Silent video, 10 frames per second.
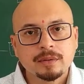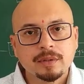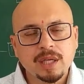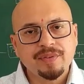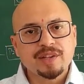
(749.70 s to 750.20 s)

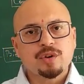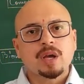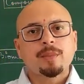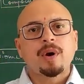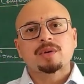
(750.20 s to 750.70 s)
If I talk
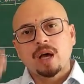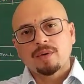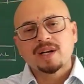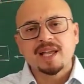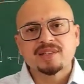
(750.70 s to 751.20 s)
about
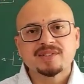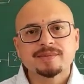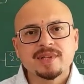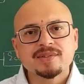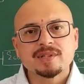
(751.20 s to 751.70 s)
our digestive
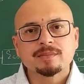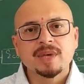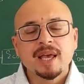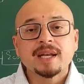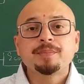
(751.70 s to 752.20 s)
system,
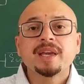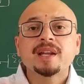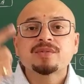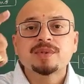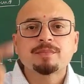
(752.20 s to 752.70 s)
it
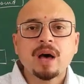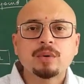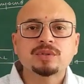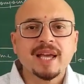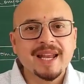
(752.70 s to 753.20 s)
begins with the
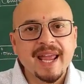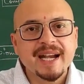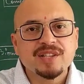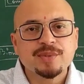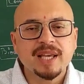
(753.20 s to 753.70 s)
mouth and
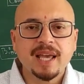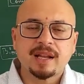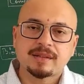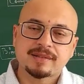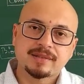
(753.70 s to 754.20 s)
ends with the
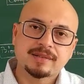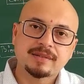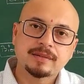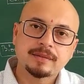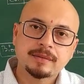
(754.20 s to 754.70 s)

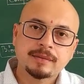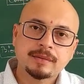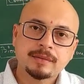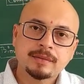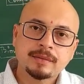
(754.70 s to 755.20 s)
anus.
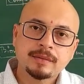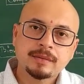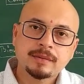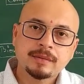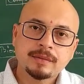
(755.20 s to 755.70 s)

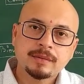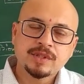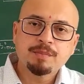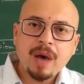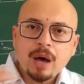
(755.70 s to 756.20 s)

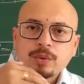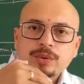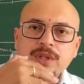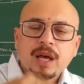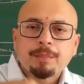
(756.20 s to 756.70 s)
So
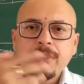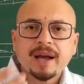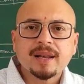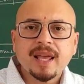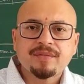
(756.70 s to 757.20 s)
mouth,
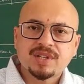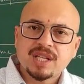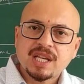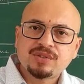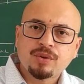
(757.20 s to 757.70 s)
buccal cavity,
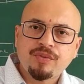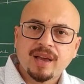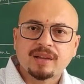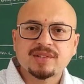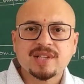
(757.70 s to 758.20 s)

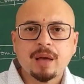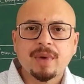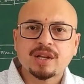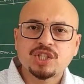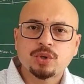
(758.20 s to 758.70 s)
esophagus,
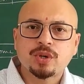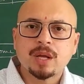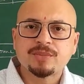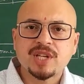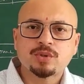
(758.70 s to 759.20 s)
stomach,
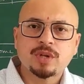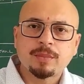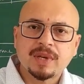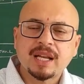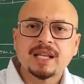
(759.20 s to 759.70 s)
duodenum,
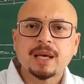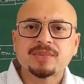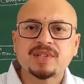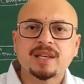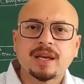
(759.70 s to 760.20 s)
jejunum, ileum,
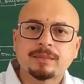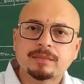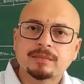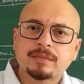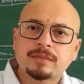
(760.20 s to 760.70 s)

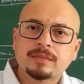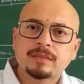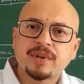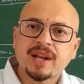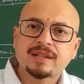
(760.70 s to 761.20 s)
cecum,
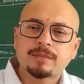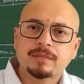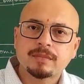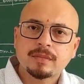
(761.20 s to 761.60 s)
rectum,